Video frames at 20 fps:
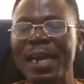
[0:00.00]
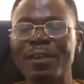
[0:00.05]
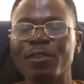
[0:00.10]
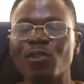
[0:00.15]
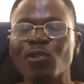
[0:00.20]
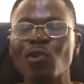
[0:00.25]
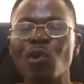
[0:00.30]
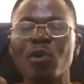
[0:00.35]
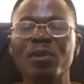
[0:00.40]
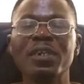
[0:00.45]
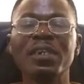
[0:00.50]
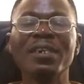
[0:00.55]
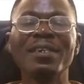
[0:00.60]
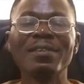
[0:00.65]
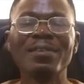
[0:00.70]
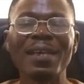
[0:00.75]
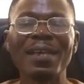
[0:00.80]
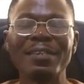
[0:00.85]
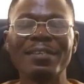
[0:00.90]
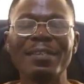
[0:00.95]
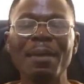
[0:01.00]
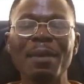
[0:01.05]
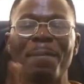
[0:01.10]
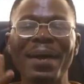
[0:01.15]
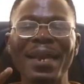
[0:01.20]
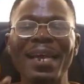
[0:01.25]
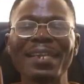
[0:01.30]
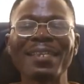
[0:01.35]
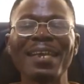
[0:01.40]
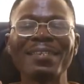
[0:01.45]
and so on. So it's a
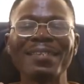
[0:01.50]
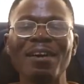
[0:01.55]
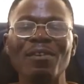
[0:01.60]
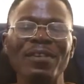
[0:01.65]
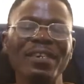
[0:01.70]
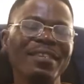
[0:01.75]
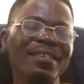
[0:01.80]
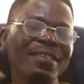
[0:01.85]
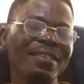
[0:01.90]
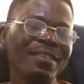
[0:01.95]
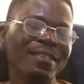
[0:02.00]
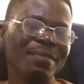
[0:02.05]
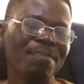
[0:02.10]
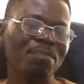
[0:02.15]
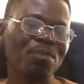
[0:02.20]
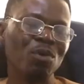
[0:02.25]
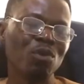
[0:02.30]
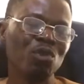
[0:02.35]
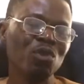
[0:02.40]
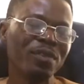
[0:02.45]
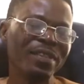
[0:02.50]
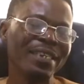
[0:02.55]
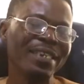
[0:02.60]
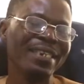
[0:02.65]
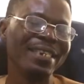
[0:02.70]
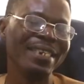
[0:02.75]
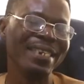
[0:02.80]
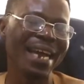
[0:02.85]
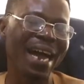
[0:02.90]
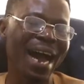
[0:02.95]
palatal sound. It is produced
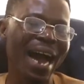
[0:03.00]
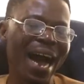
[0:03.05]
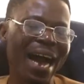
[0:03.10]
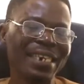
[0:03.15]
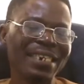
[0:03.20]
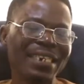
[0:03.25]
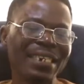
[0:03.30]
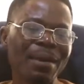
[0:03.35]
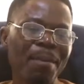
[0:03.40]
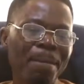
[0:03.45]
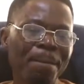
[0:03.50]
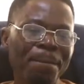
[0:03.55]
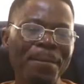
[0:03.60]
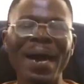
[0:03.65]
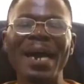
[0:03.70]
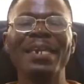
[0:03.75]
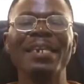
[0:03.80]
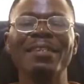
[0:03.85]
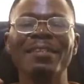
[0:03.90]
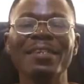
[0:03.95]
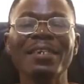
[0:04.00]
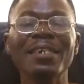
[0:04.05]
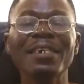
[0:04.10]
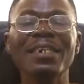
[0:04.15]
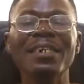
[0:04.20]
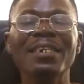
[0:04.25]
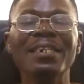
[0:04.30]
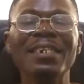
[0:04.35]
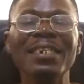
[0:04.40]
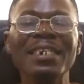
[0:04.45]
in the hard palate,
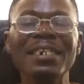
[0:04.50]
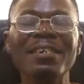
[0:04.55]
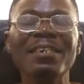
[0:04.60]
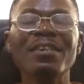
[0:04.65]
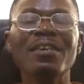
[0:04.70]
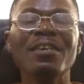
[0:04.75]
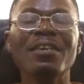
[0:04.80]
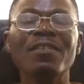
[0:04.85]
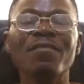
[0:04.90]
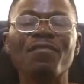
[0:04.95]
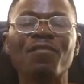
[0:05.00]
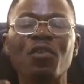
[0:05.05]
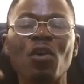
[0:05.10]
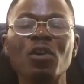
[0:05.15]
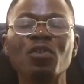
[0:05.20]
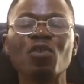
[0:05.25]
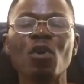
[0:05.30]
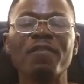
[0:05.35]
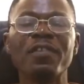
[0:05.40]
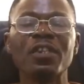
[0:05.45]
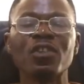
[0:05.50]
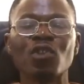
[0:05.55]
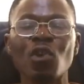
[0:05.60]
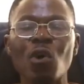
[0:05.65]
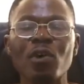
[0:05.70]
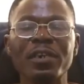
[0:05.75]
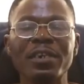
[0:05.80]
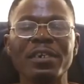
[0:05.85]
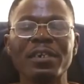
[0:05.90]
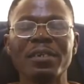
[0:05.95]
the front of the
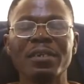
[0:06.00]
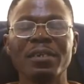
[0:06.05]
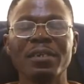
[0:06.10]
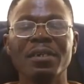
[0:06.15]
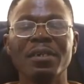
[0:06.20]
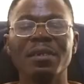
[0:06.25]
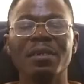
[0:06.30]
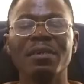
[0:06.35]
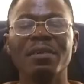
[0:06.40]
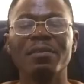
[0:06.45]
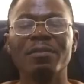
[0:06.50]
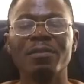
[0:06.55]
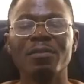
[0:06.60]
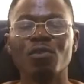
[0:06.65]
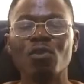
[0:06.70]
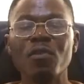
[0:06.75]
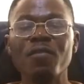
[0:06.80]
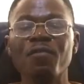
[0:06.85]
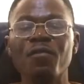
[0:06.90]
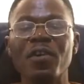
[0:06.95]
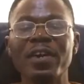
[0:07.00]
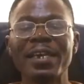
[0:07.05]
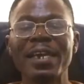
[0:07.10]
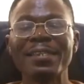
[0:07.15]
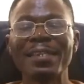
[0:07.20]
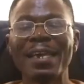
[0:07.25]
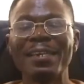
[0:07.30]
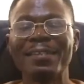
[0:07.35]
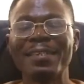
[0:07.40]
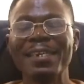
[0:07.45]
tongue. Don't forget,
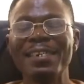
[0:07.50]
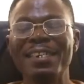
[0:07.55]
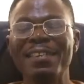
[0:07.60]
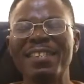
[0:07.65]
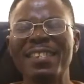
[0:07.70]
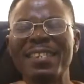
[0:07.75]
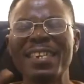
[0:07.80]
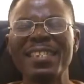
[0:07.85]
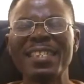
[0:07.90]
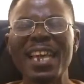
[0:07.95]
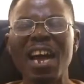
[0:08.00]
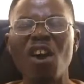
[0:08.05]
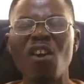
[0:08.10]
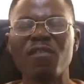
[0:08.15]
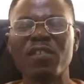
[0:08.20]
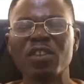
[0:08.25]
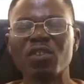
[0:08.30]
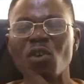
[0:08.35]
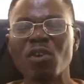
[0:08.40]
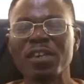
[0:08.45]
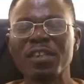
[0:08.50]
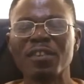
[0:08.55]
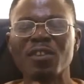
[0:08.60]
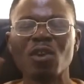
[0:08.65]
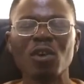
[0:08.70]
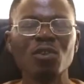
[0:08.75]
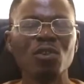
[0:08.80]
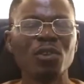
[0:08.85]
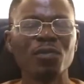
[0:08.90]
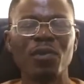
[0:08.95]
I said the center of the tongue is
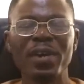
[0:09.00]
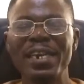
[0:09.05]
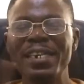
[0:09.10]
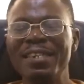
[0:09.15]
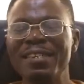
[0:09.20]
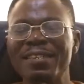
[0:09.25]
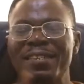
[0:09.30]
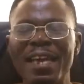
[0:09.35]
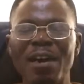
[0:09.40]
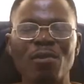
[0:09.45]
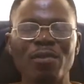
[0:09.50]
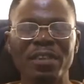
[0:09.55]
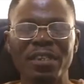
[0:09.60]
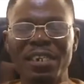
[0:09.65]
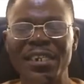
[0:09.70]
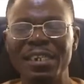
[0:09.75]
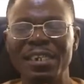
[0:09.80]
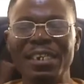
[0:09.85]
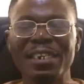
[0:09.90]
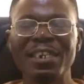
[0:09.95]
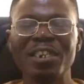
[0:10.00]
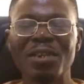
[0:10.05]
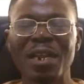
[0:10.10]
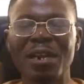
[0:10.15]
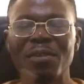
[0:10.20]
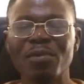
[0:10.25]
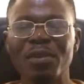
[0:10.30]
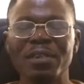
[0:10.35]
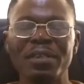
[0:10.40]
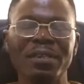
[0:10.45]
not used for any sound in the English
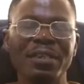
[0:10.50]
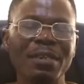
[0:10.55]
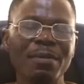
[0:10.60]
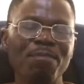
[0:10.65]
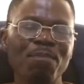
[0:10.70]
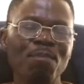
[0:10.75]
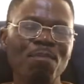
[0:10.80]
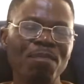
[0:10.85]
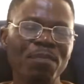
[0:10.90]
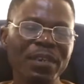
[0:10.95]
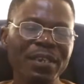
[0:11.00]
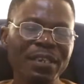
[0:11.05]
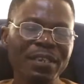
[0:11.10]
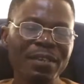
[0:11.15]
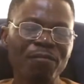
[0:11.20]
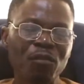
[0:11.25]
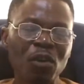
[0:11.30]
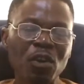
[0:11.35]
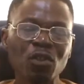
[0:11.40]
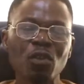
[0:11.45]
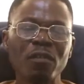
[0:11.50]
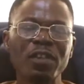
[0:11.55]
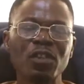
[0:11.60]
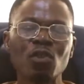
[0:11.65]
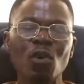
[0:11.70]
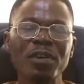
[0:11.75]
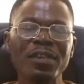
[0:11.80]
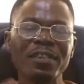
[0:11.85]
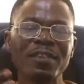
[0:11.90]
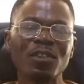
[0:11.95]
language. The front of the
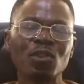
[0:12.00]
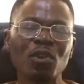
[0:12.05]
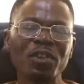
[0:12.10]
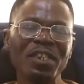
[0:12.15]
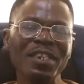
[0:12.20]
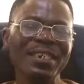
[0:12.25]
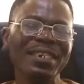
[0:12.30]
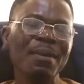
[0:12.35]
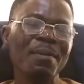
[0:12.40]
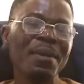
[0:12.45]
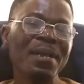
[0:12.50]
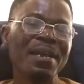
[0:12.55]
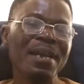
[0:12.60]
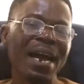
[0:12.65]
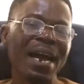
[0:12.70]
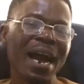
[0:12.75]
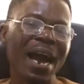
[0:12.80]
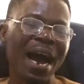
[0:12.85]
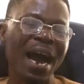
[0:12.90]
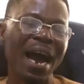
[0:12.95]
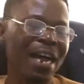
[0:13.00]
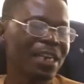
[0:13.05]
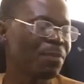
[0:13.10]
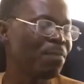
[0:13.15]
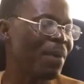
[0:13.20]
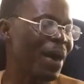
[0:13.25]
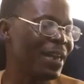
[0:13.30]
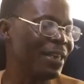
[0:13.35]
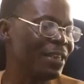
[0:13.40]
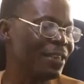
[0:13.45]
tongue is touching the hard
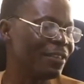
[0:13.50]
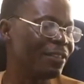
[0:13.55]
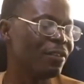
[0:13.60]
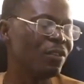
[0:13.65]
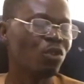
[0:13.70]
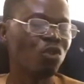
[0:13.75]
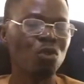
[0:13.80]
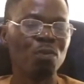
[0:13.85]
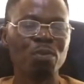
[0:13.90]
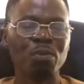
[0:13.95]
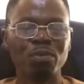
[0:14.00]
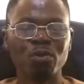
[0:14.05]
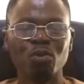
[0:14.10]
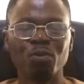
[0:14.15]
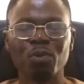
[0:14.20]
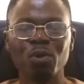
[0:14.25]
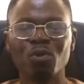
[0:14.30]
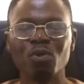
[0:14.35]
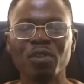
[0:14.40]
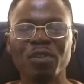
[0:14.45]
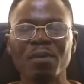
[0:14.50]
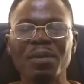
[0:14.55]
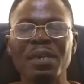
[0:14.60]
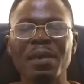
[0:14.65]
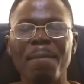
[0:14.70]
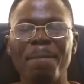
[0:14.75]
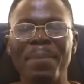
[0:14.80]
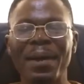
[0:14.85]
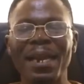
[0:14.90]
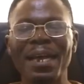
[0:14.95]
palate to produce
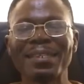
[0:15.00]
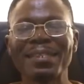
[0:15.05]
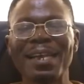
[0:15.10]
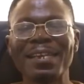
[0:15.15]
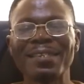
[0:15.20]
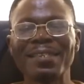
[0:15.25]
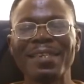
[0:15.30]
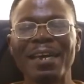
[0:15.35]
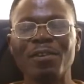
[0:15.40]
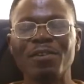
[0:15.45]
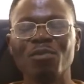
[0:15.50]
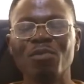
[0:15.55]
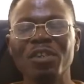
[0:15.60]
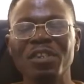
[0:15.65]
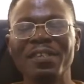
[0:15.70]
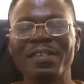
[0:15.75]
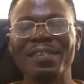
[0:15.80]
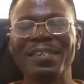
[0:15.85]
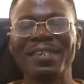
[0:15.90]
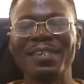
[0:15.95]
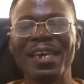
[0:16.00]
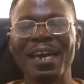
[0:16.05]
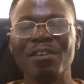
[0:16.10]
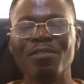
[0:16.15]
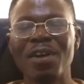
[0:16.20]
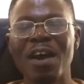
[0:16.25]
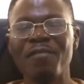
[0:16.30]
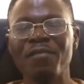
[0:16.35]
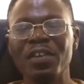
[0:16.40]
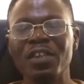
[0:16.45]
palatal sound, which is ya.
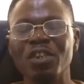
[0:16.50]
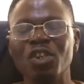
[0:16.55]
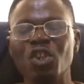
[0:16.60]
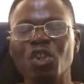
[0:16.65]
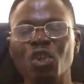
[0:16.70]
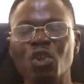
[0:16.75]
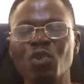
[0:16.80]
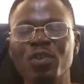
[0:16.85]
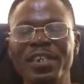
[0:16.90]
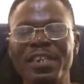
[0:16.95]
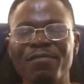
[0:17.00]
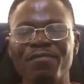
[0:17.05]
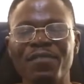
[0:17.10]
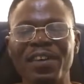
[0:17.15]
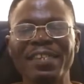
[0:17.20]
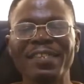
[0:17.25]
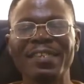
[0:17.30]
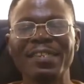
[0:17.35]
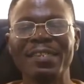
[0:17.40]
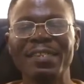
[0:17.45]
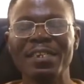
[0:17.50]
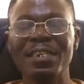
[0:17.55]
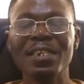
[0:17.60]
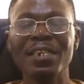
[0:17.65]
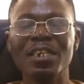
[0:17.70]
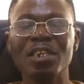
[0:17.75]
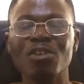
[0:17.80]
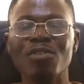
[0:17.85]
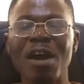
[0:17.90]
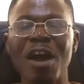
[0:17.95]
You have in university,
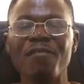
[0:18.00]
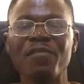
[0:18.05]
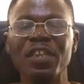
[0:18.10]
you have